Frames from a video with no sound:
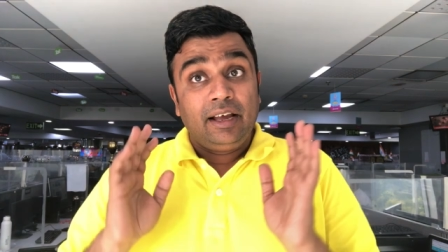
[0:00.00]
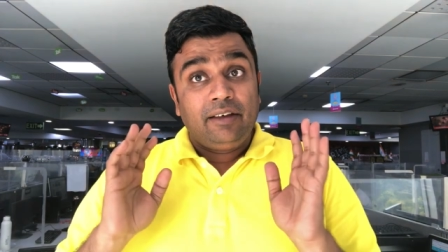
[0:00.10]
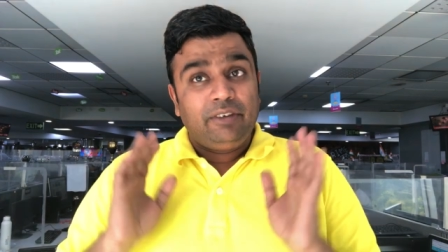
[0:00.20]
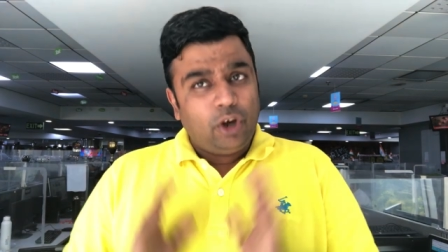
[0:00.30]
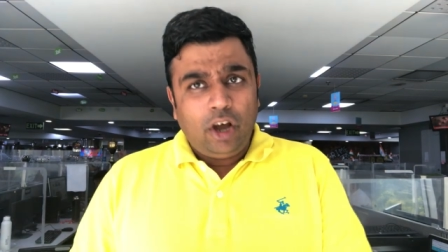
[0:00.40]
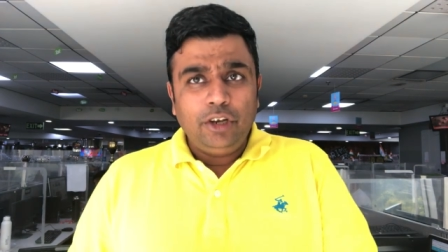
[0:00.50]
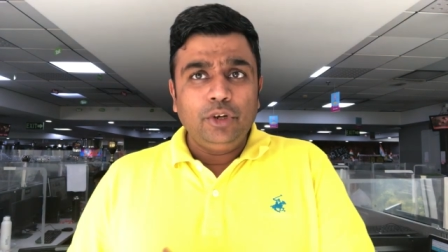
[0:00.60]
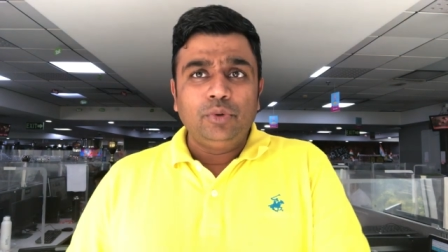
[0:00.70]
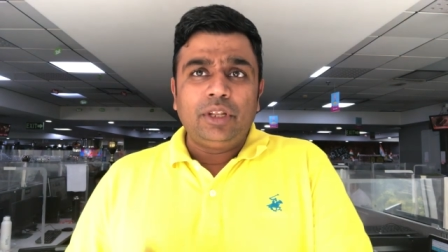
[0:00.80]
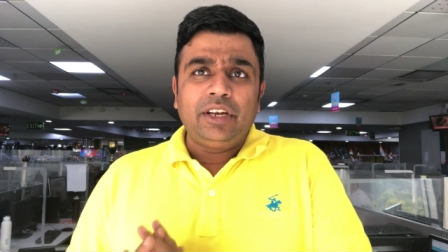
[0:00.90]
we all
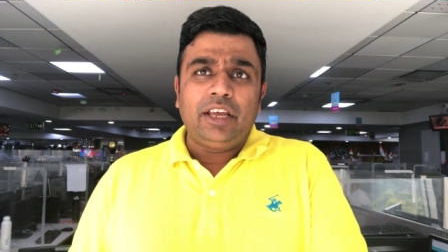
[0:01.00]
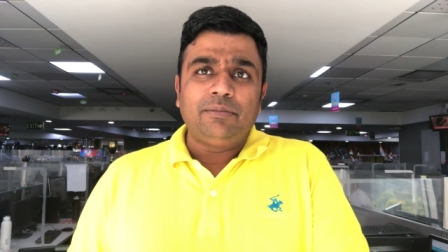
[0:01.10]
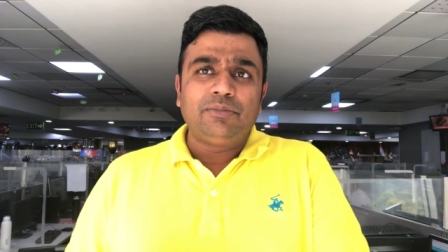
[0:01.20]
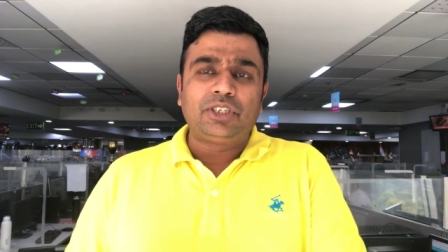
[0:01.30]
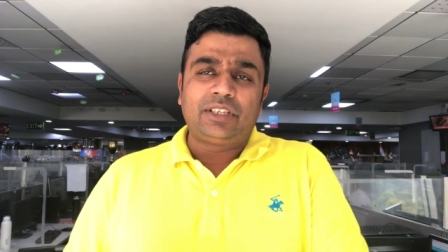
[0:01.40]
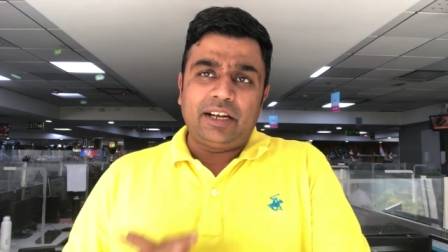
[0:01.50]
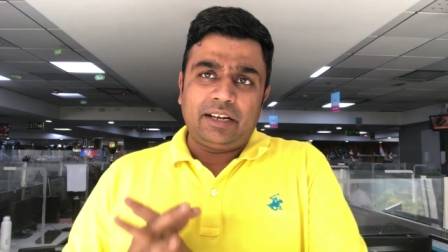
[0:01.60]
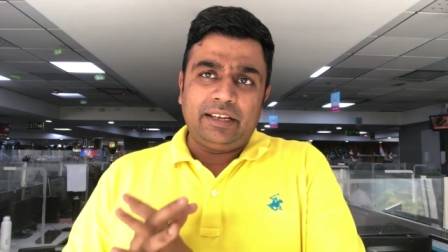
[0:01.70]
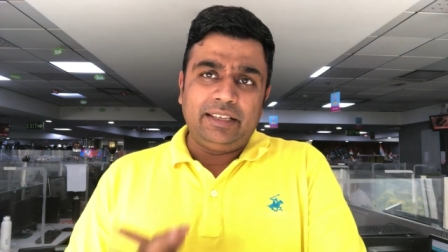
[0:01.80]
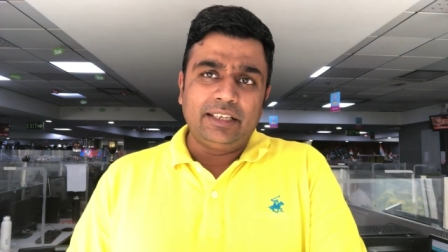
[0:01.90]
knew the names that
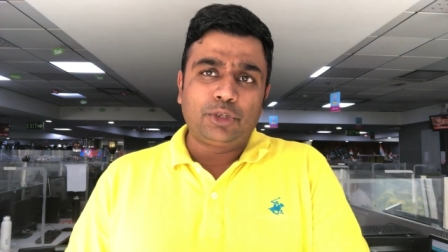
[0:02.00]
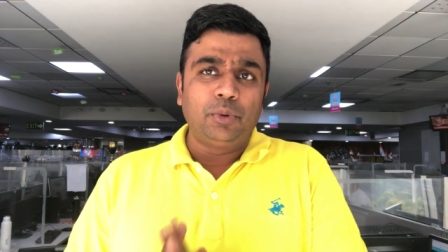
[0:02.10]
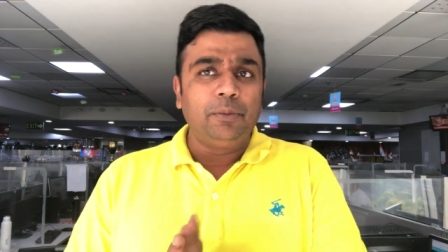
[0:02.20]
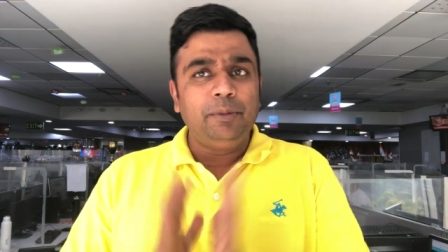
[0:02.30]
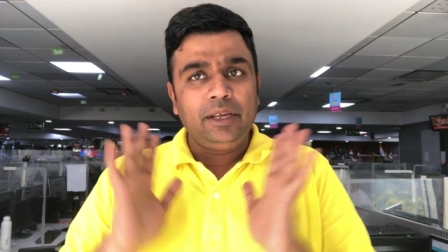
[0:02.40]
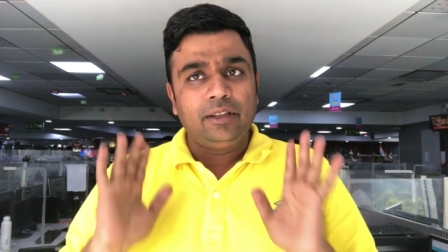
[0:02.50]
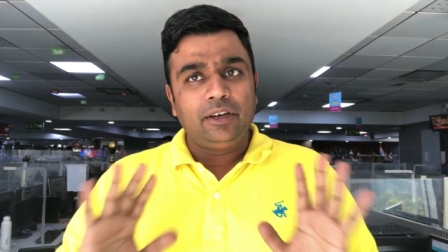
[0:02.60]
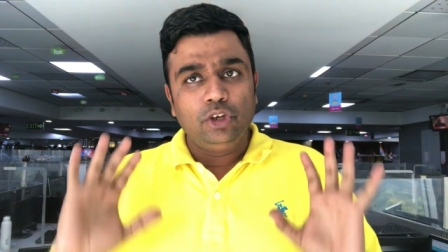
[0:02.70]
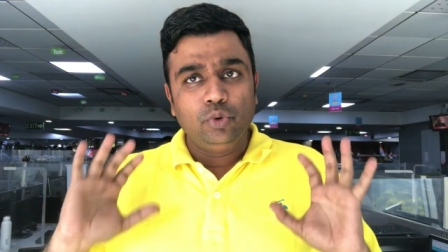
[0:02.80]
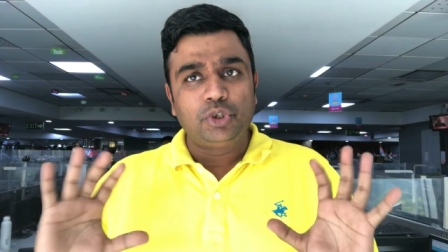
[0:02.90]
this would be the
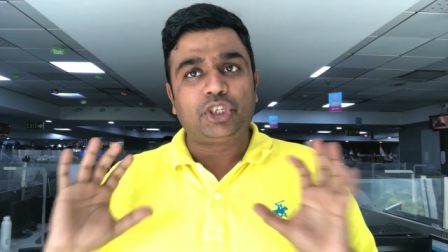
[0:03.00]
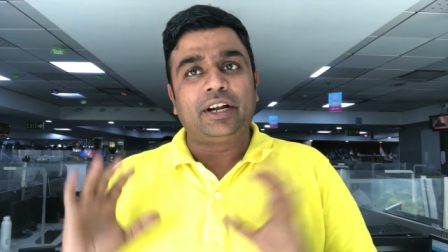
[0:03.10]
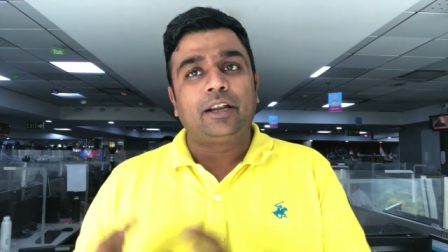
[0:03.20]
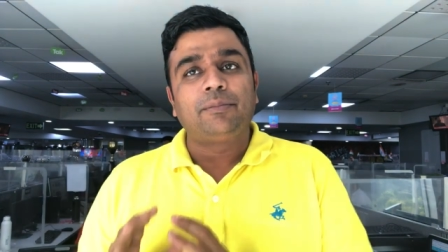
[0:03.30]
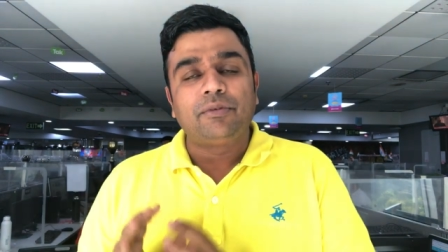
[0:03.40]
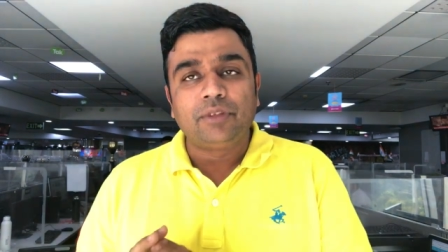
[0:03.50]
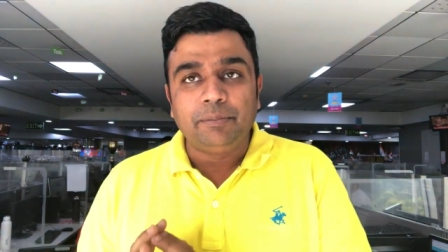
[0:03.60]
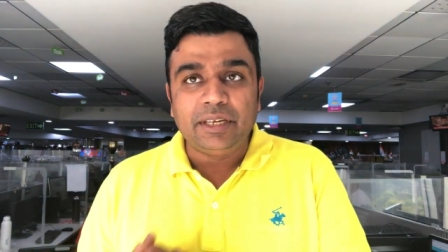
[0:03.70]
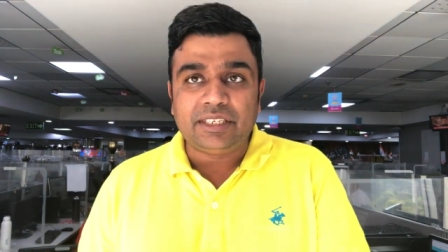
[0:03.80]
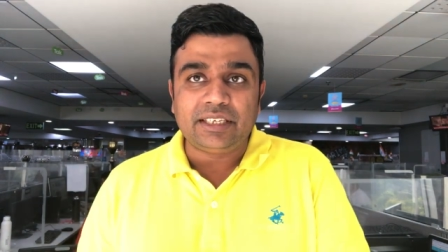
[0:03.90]
new setup of the
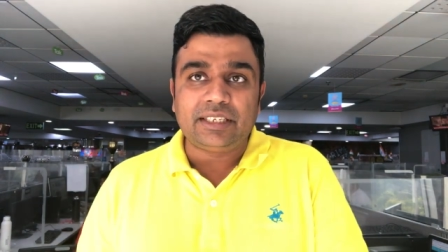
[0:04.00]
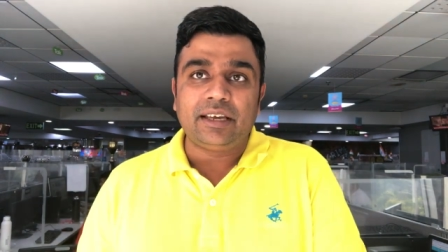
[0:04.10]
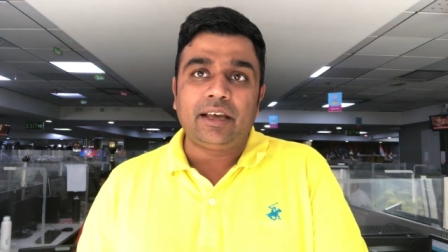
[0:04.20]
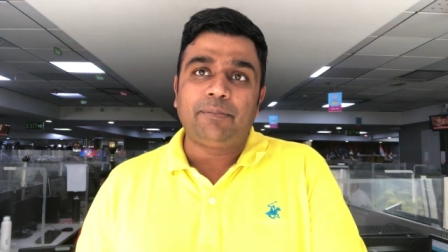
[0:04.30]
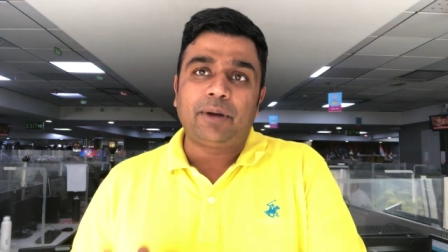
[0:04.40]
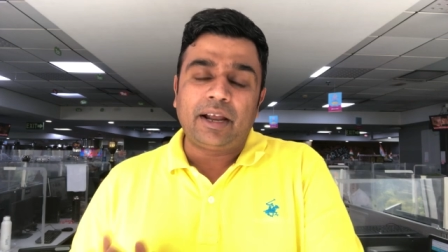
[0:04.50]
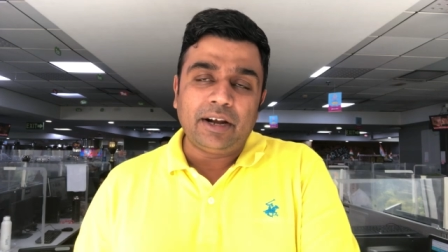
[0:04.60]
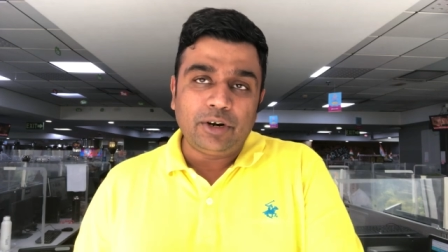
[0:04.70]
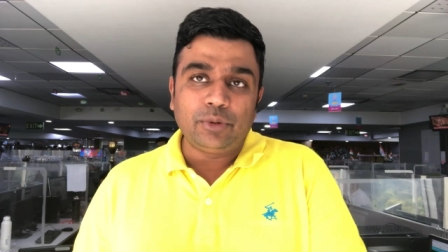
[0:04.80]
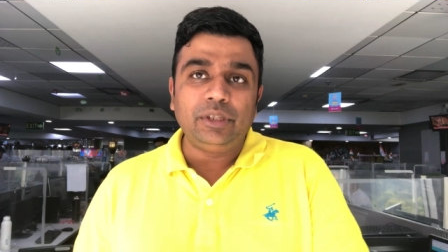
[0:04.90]
BCCI
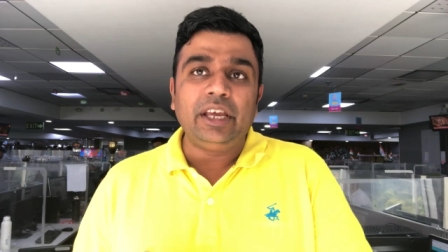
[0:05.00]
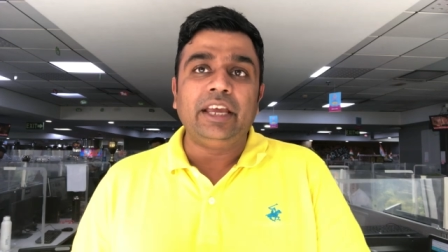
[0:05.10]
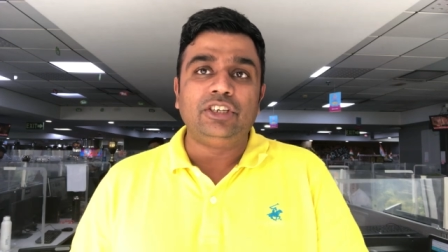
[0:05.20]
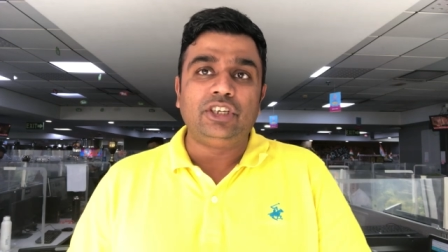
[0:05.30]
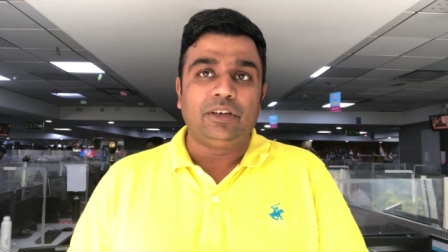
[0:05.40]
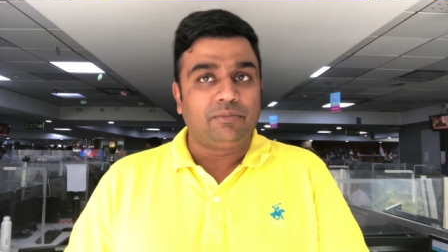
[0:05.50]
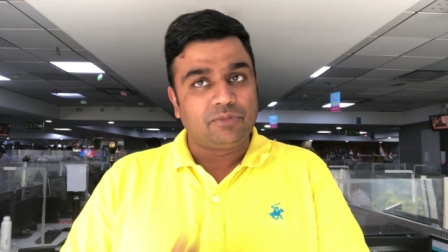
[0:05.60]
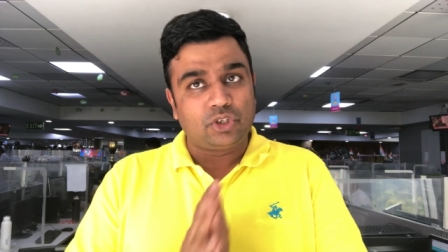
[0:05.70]
prior to the AGM.